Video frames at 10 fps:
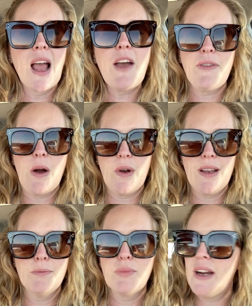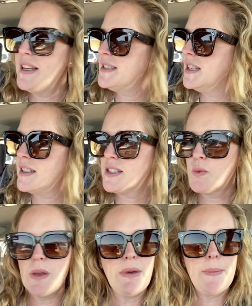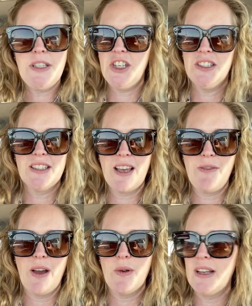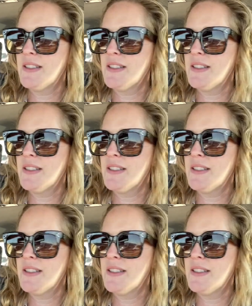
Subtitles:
found it. Praise the sweet baby Jesus, I found it.